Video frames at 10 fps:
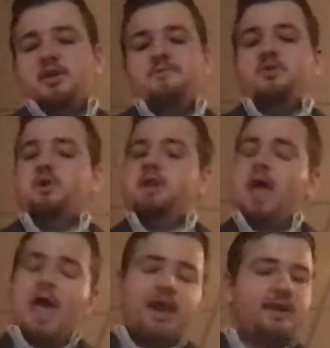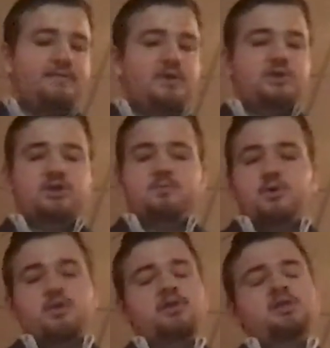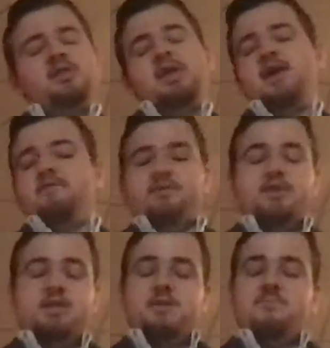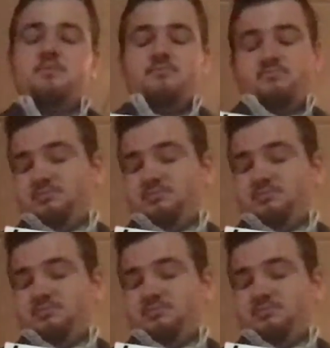If you're into any of those sports, they have a team.